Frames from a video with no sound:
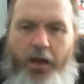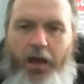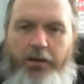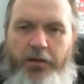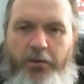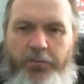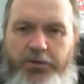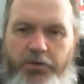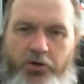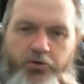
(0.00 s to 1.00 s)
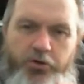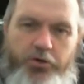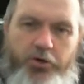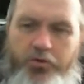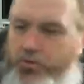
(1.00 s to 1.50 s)
And Mr.
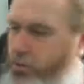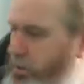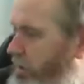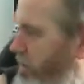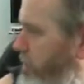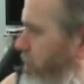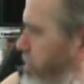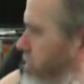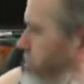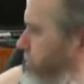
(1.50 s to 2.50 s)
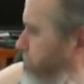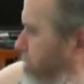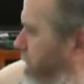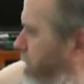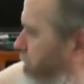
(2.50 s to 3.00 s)
Trudeau, look,
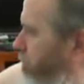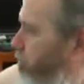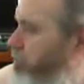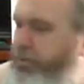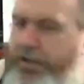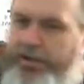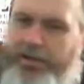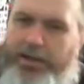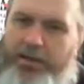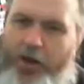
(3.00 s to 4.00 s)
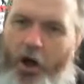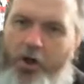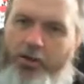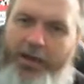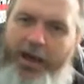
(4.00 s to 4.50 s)
you're sending
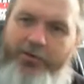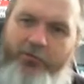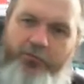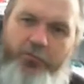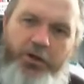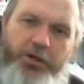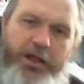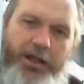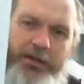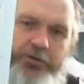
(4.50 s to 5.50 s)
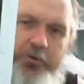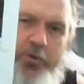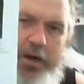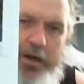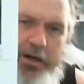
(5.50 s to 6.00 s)
all kind of money
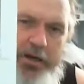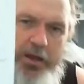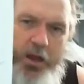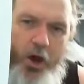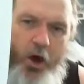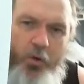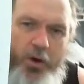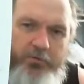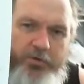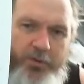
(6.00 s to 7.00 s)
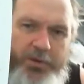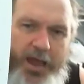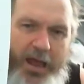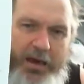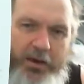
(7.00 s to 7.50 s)
elsewhere, away from
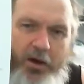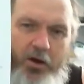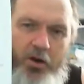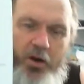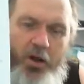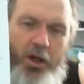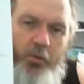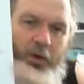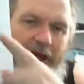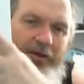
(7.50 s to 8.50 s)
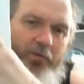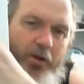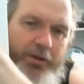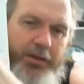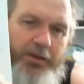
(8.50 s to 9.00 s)
Canada. We have
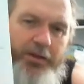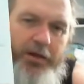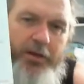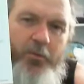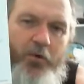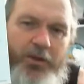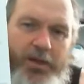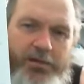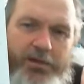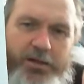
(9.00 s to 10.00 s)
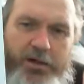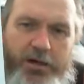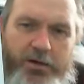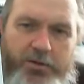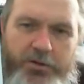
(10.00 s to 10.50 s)
all their amount listed
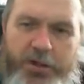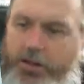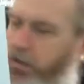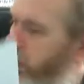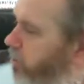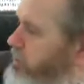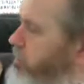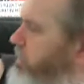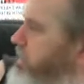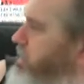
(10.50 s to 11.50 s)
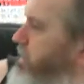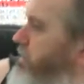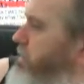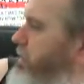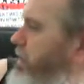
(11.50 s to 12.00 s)
there, okay? So this
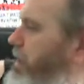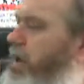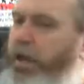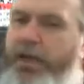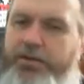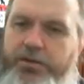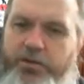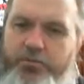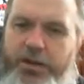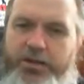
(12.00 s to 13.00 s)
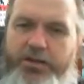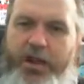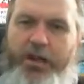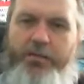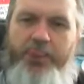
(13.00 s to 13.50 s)
is against you big
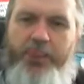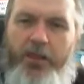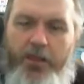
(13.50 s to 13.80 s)
time.